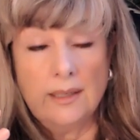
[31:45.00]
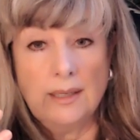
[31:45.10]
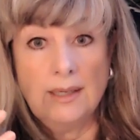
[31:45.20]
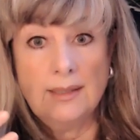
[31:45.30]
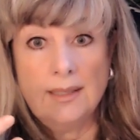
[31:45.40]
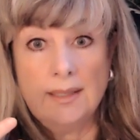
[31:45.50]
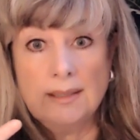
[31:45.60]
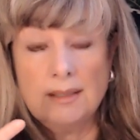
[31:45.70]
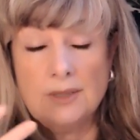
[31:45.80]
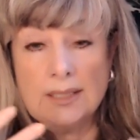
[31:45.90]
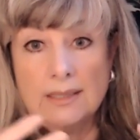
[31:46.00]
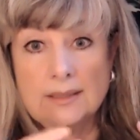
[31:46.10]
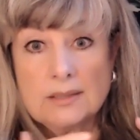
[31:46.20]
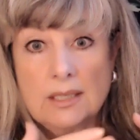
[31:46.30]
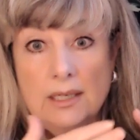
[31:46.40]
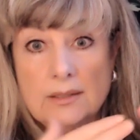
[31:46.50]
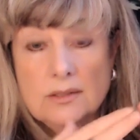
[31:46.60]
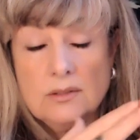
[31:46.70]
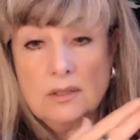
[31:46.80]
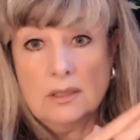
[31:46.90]
and then giving that
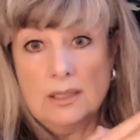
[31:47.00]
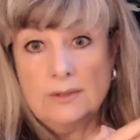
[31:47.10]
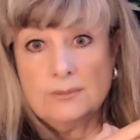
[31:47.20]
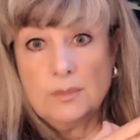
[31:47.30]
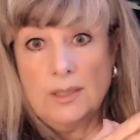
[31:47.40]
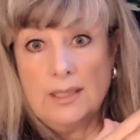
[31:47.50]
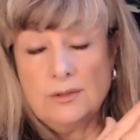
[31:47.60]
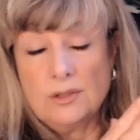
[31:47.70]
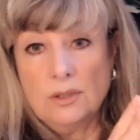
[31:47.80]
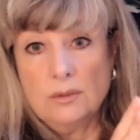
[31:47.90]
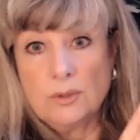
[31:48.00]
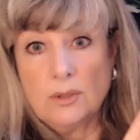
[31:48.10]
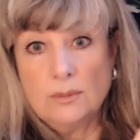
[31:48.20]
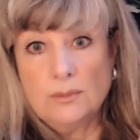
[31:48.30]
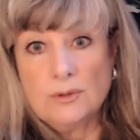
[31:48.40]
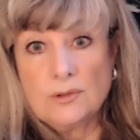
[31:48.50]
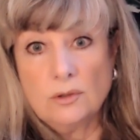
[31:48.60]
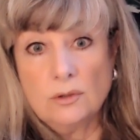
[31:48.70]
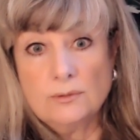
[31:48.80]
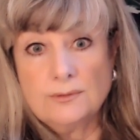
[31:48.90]
task to the left brain to go problem
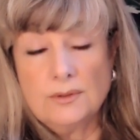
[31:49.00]
solve